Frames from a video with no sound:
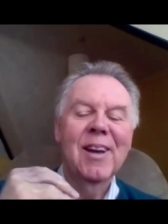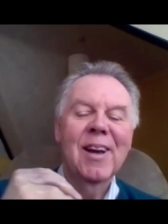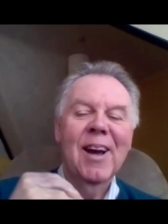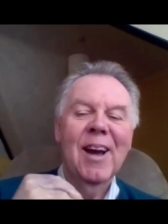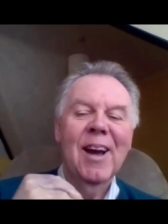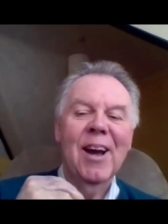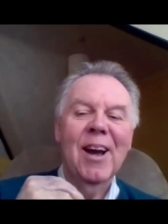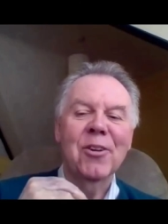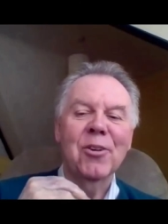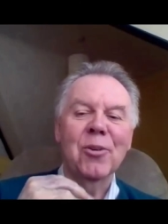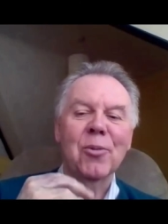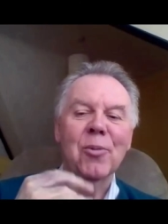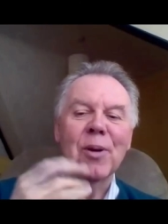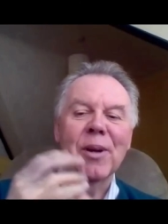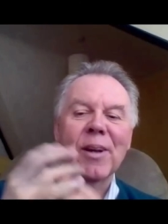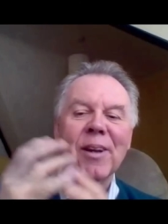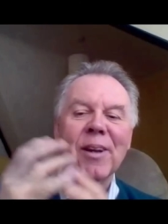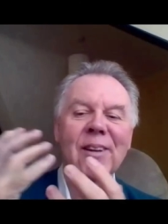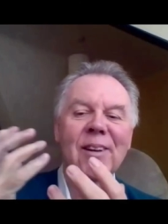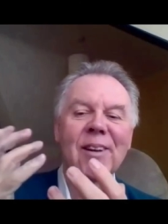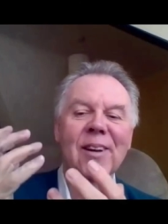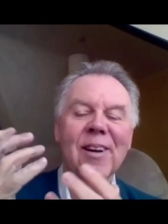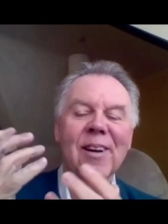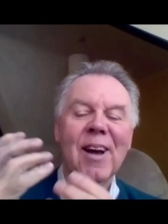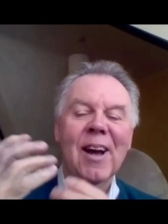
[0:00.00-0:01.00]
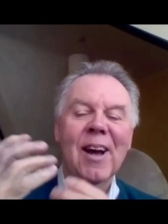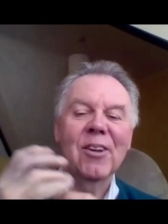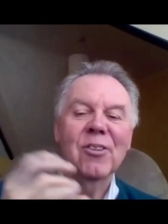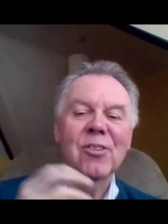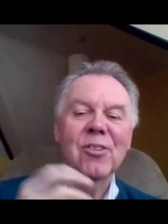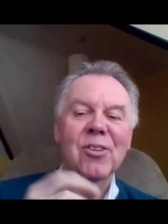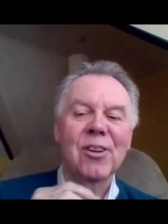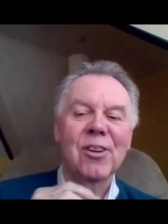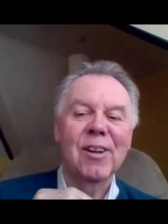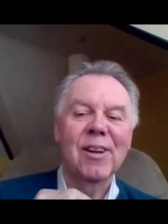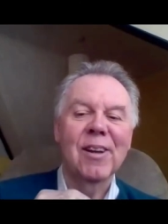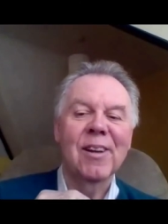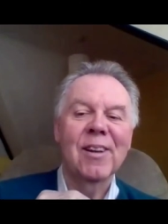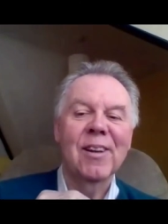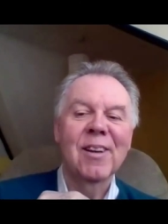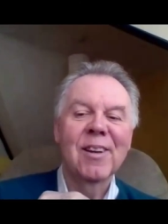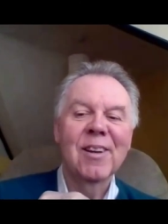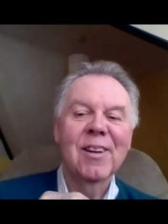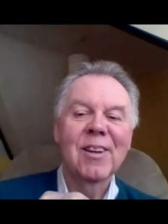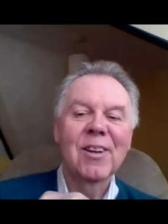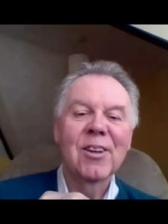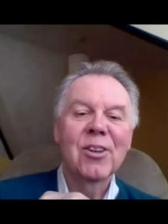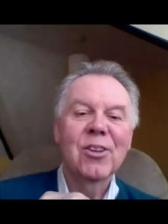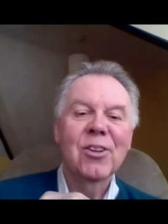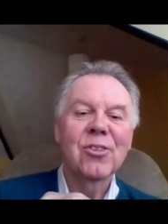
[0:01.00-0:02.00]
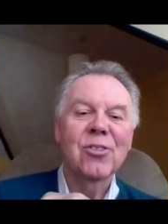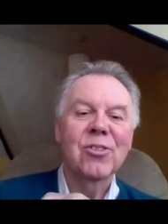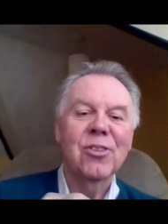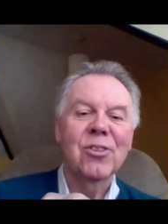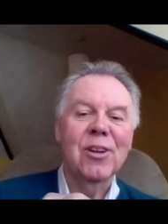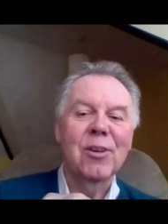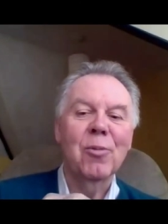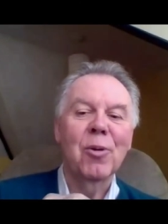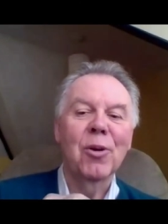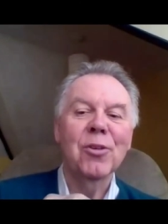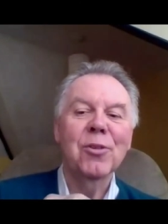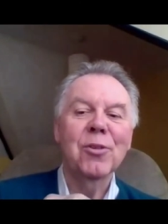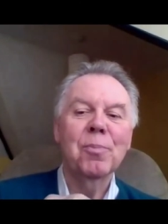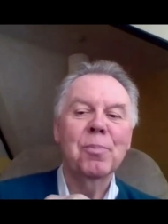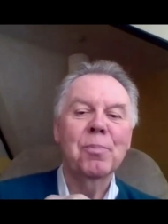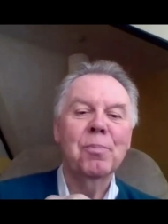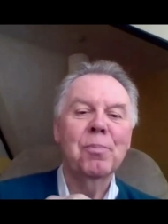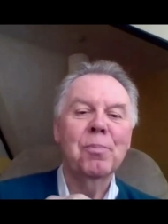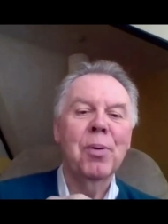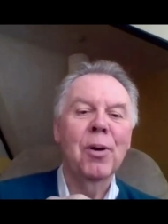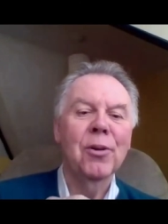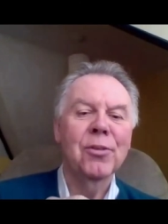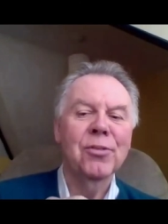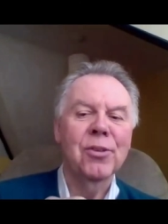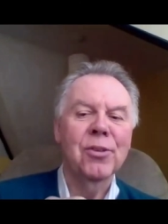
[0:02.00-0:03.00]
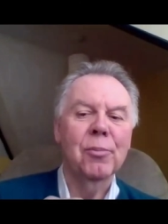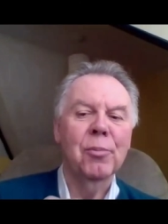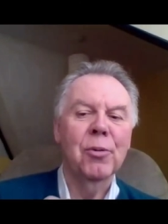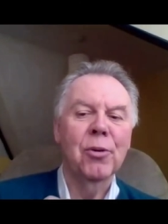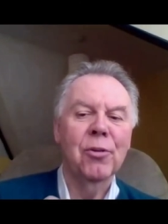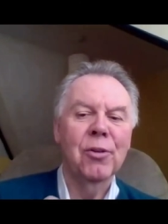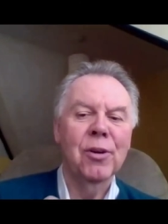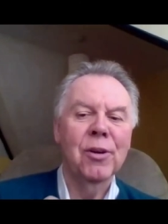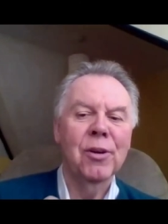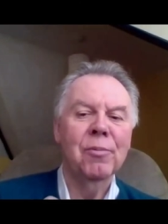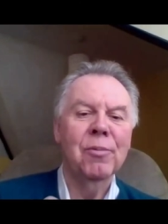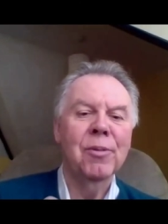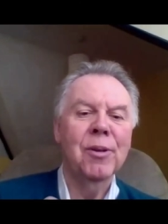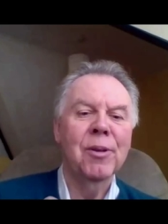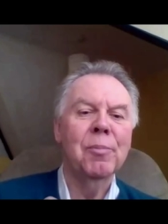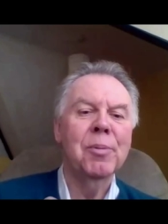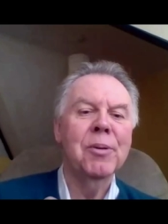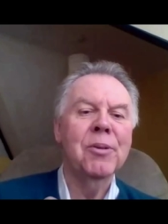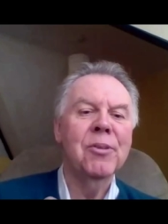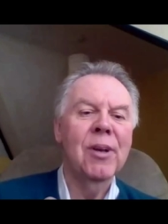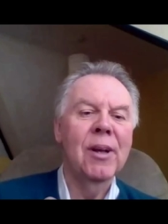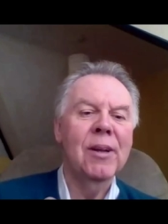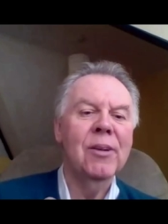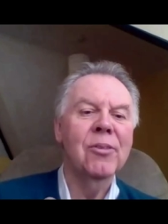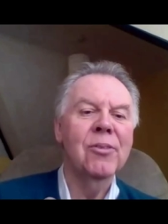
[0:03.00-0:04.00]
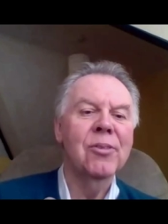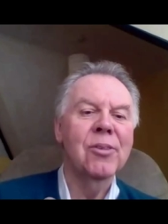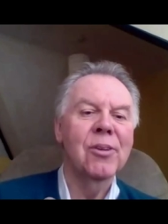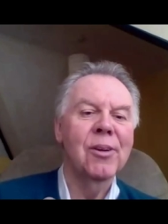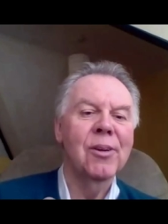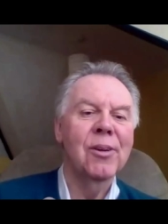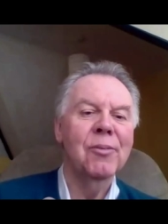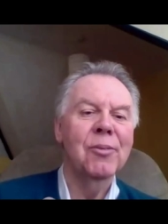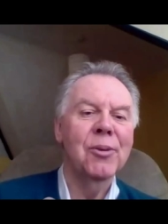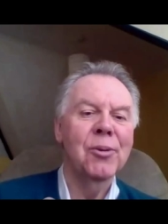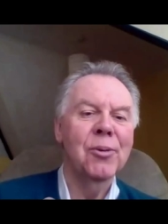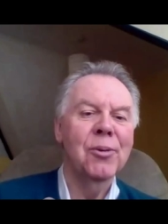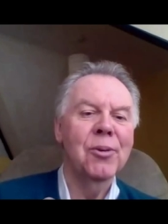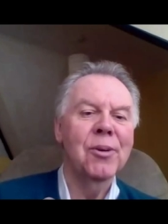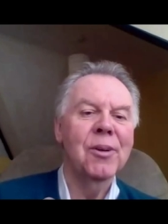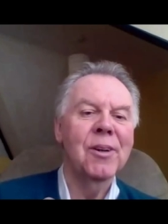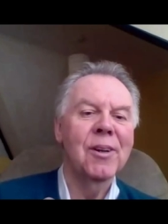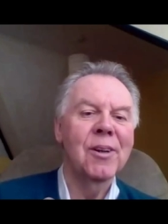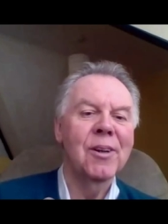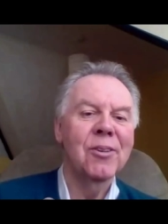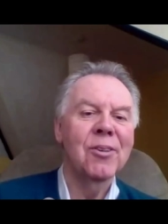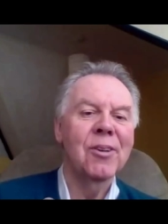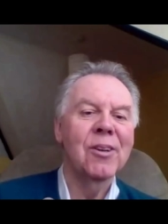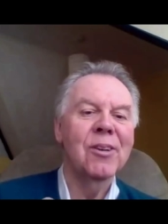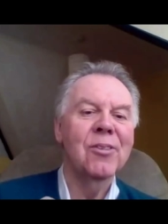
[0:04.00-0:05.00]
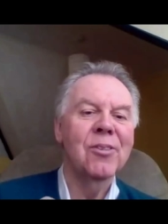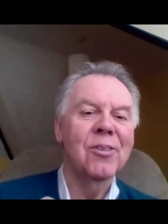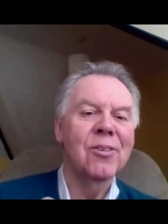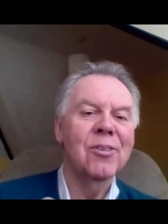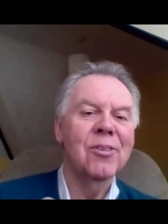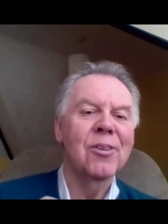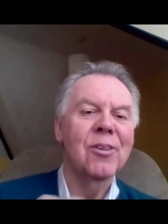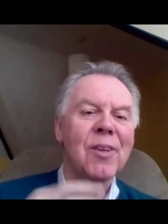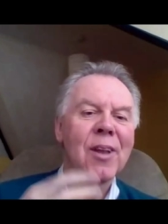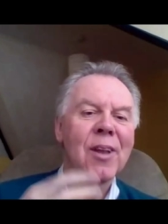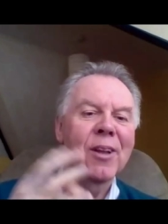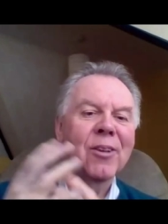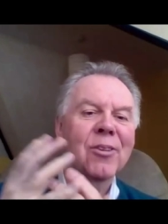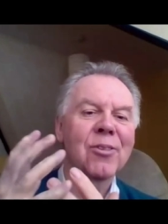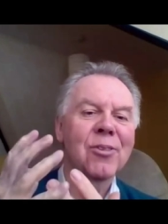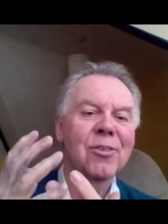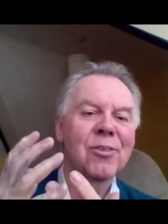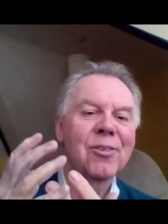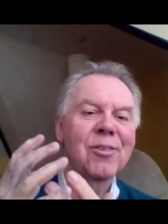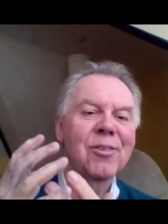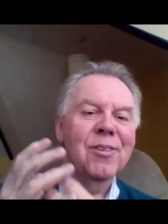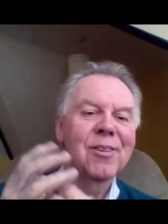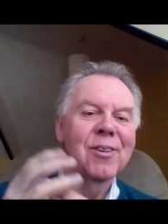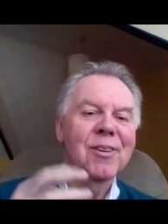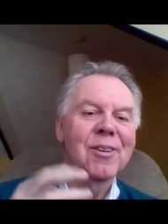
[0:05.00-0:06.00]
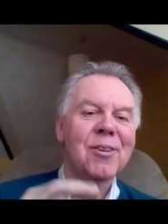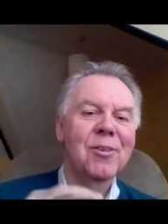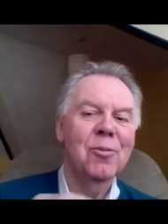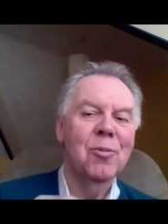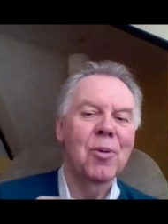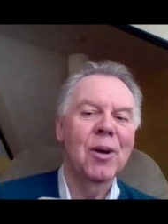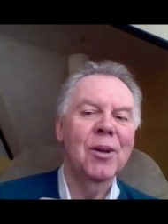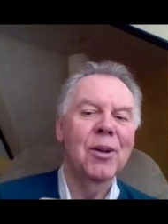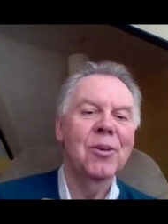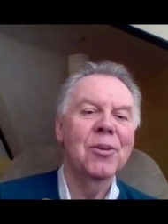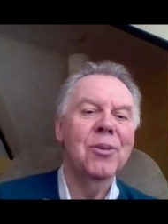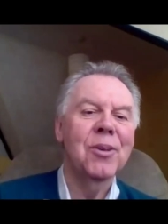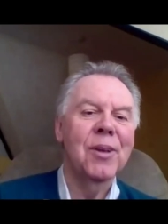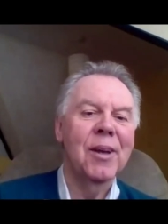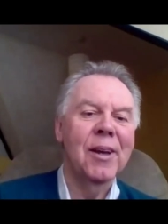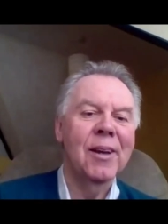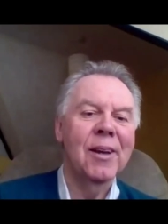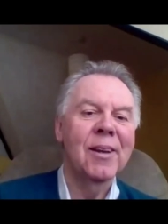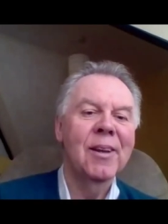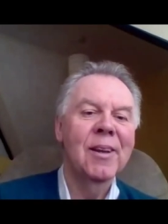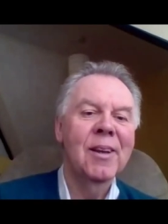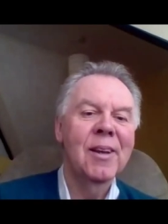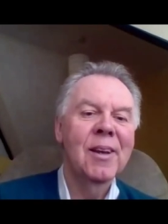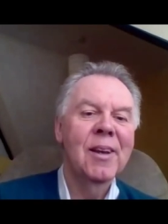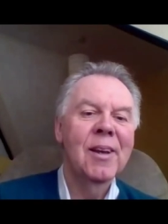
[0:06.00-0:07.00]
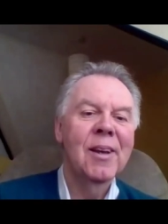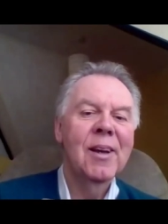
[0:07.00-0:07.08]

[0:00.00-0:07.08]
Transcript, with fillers: how do we actually see what's possible and the potential of an organisation? So that's one thing.